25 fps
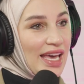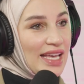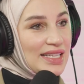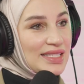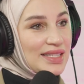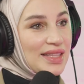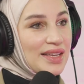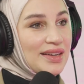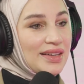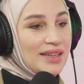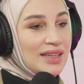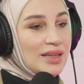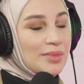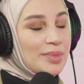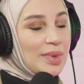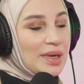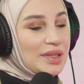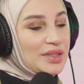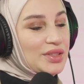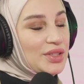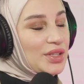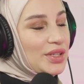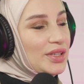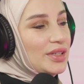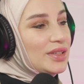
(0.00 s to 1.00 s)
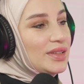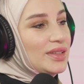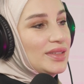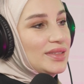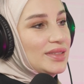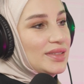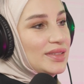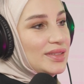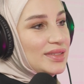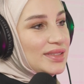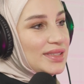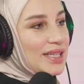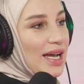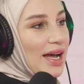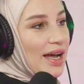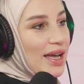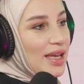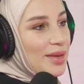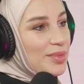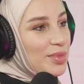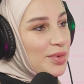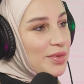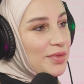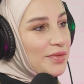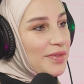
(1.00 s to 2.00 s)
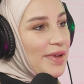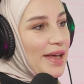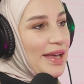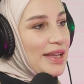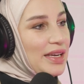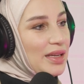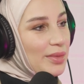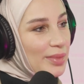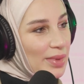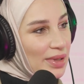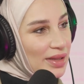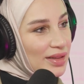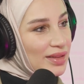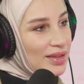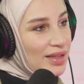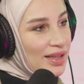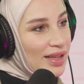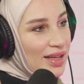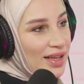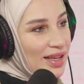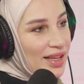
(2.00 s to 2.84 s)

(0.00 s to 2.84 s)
Is there any particular type of animal